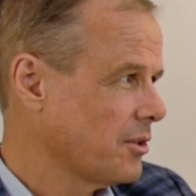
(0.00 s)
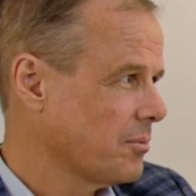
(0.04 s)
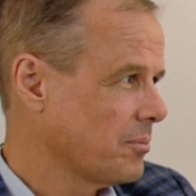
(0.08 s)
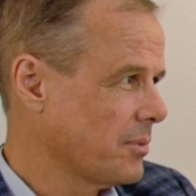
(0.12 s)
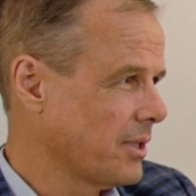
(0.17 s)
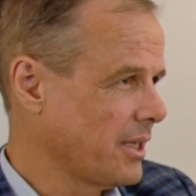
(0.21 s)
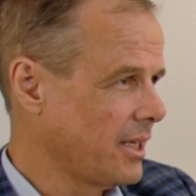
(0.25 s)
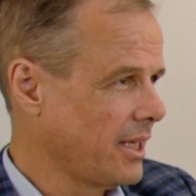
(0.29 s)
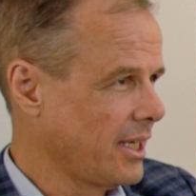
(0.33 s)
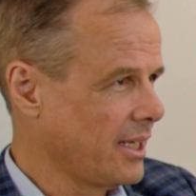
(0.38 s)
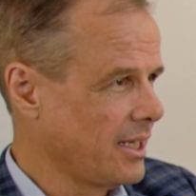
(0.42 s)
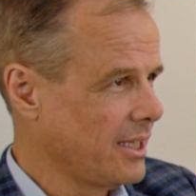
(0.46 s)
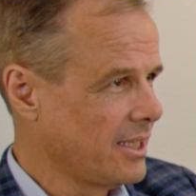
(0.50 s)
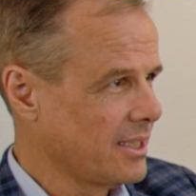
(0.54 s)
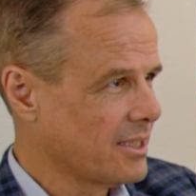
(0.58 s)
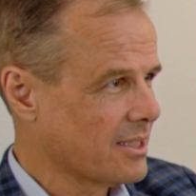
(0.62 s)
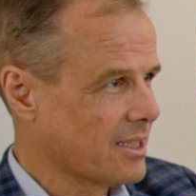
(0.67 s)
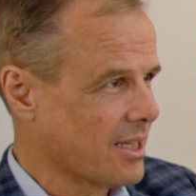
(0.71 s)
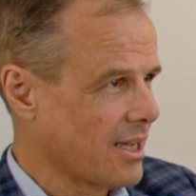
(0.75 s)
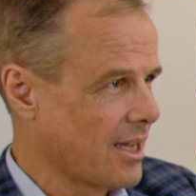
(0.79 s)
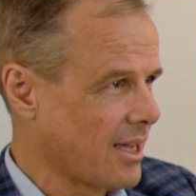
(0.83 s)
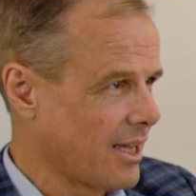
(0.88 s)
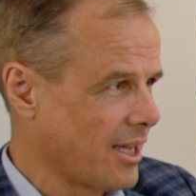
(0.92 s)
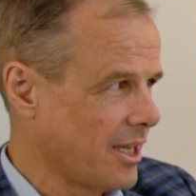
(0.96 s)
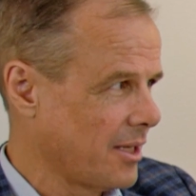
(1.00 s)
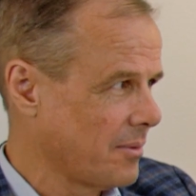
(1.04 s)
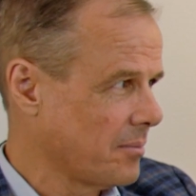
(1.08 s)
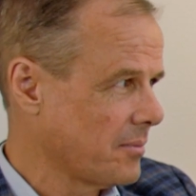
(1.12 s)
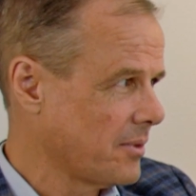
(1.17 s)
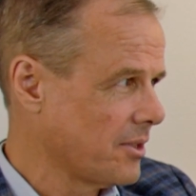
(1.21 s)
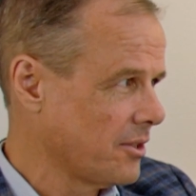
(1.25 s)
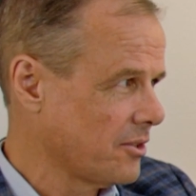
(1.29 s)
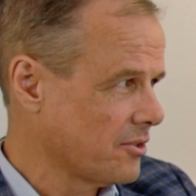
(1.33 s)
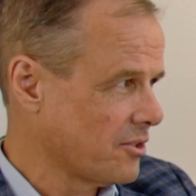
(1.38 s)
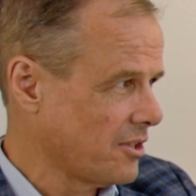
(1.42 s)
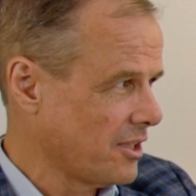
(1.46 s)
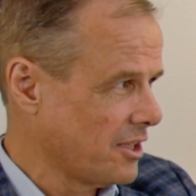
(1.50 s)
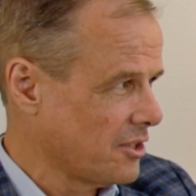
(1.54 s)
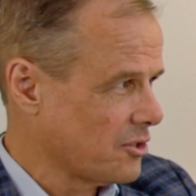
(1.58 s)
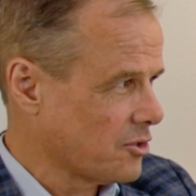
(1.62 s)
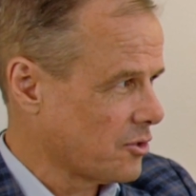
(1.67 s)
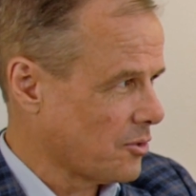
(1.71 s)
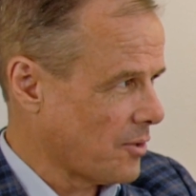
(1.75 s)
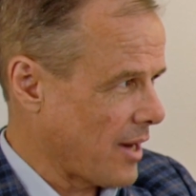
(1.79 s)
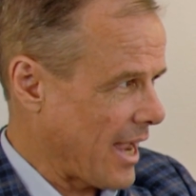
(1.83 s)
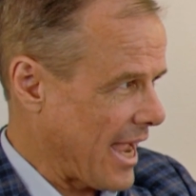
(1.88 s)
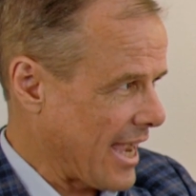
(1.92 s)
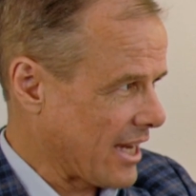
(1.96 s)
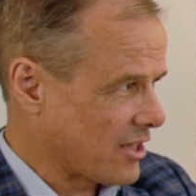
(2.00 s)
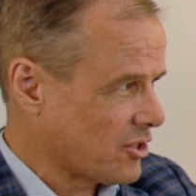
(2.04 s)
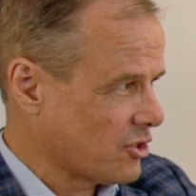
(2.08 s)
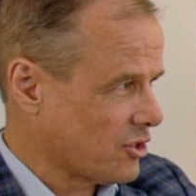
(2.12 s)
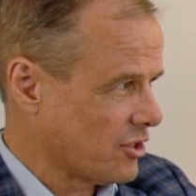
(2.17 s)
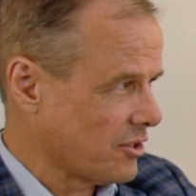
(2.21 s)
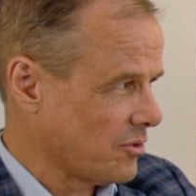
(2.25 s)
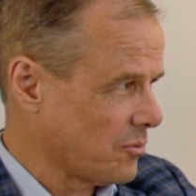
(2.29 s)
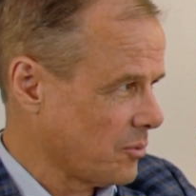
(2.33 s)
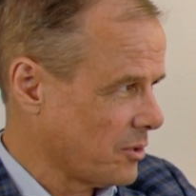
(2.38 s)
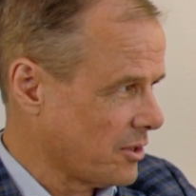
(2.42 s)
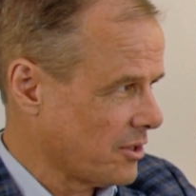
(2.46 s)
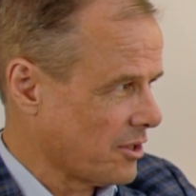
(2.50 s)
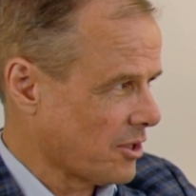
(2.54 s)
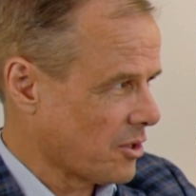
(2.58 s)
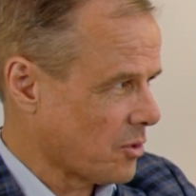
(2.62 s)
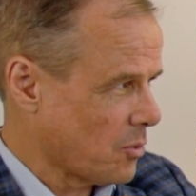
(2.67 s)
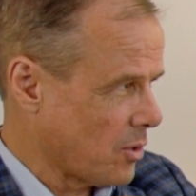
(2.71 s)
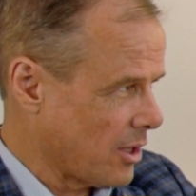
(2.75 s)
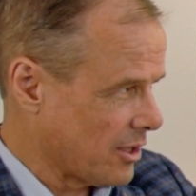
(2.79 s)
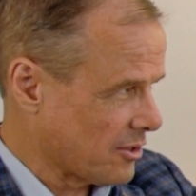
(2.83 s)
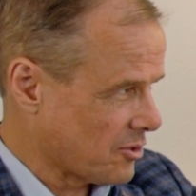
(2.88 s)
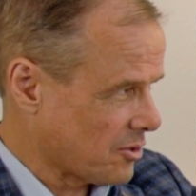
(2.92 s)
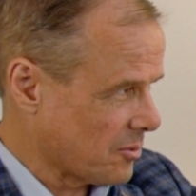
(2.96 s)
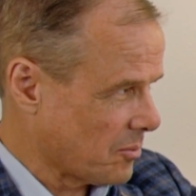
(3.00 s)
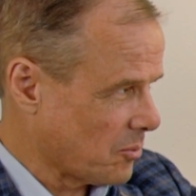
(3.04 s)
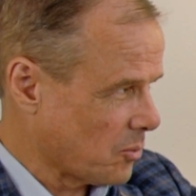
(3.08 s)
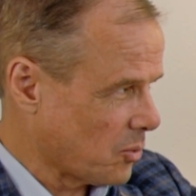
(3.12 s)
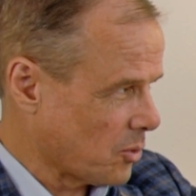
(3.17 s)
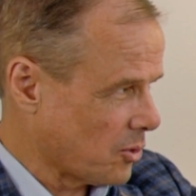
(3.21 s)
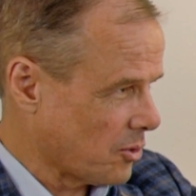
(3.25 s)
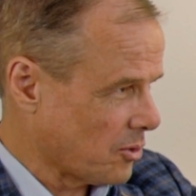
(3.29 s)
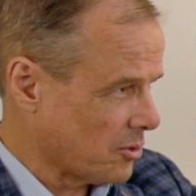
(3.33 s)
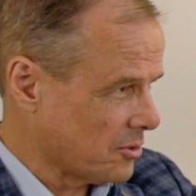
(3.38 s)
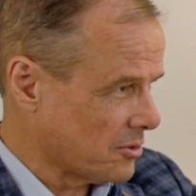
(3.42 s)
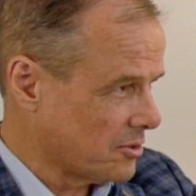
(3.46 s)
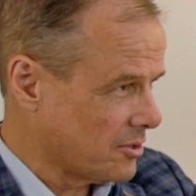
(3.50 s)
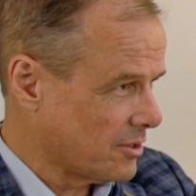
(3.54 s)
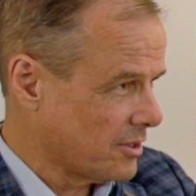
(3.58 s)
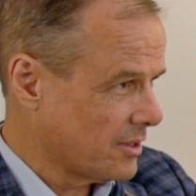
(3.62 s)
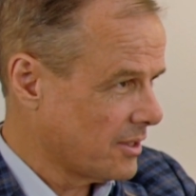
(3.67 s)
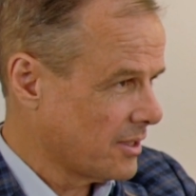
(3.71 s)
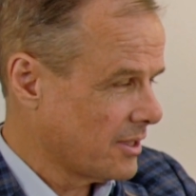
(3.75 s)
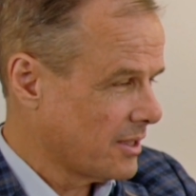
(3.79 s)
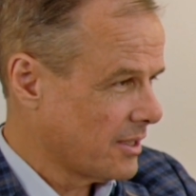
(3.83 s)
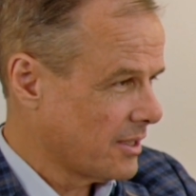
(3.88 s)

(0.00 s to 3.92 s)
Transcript: but any time there's an interaction with the quantum world,